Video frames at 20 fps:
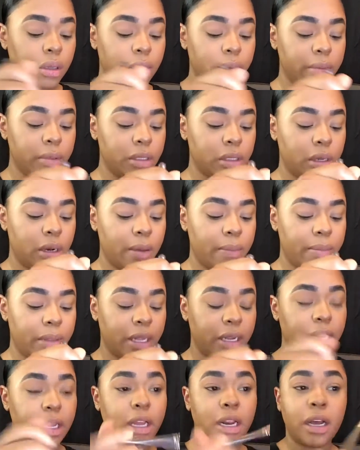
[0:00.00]
I'm just gonna
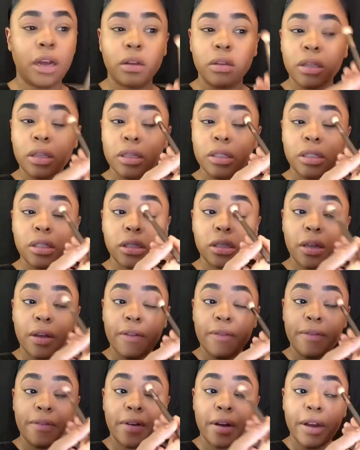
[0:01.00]
blend that out. This is
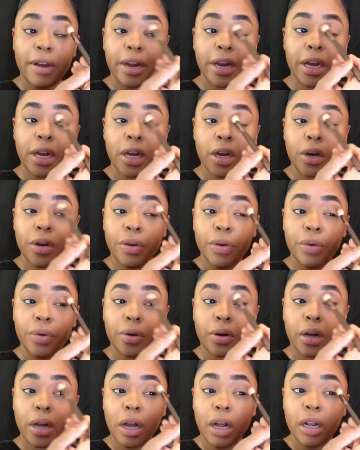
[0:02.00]
a very
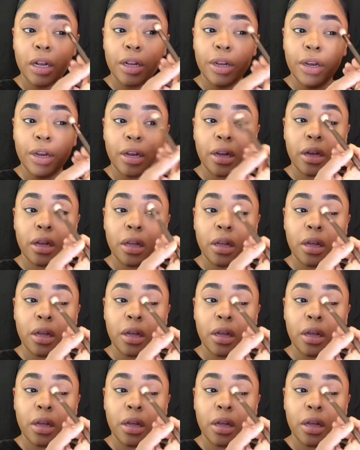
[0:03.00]
nude color.